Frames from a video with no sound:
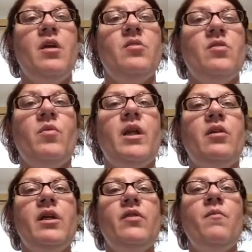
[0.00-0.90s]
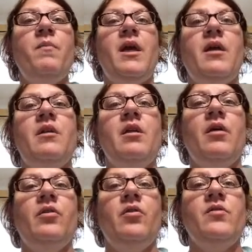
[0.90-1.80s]
So when I look at the men,
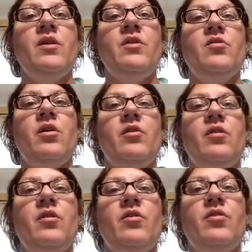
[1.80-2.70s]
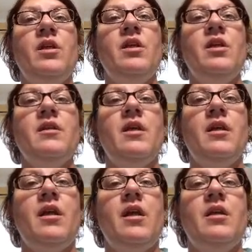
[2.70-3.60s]
I'll notice I start in the 30s
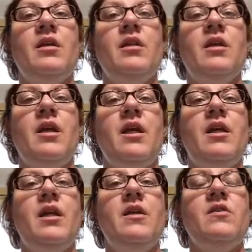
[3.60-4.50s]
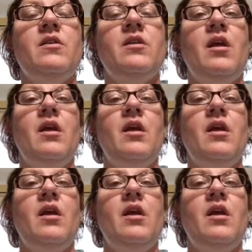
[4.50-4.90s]
and I end in the 80s.